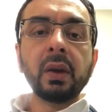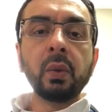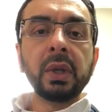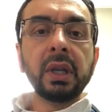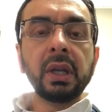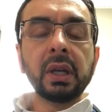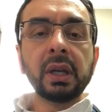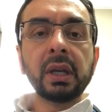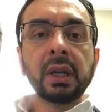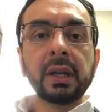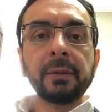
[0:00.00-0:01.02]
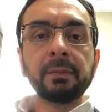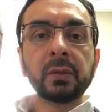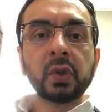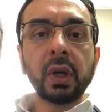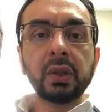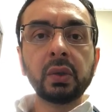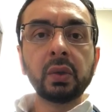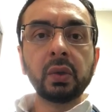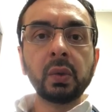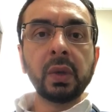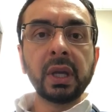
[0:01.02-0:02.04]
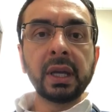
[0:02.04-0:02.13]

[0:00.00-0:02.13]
we try to do